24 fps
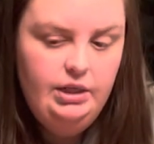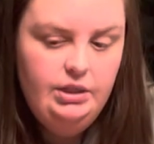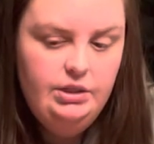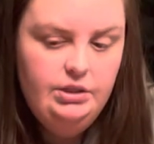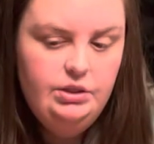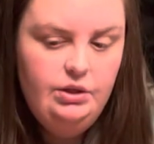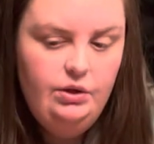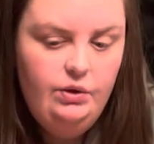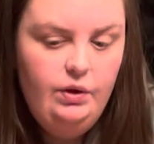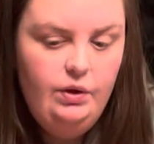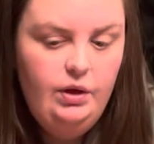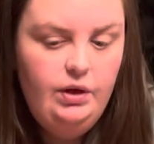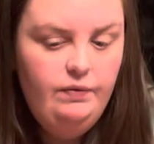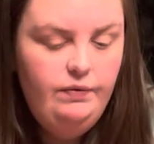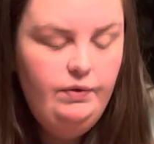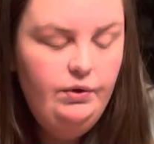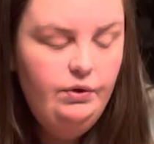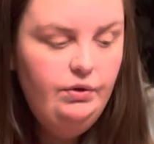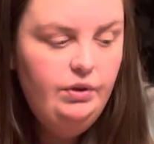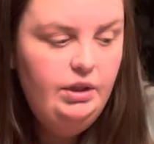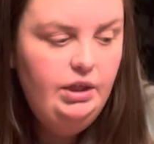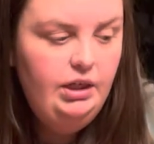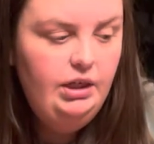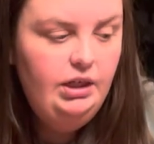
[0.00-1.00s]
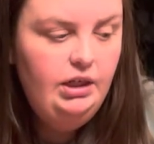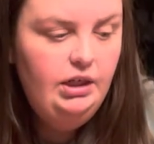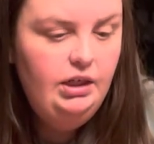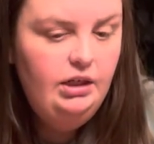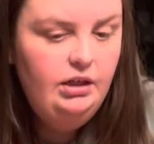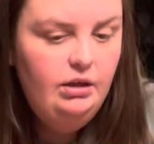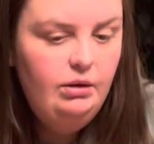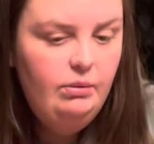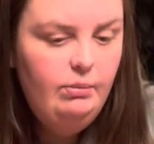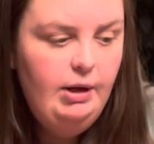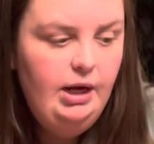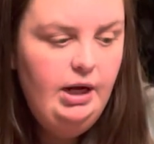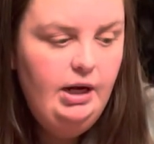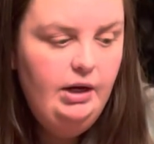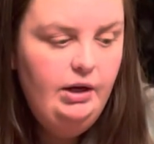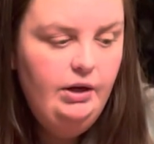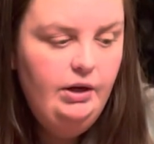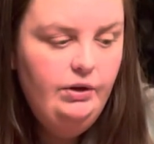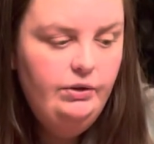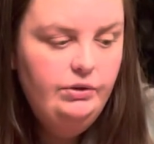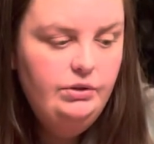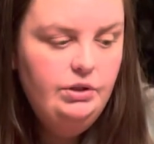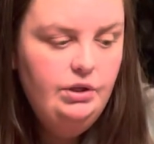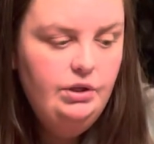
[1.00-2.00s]
So if you're thinking
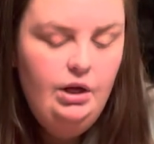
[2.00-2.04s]
about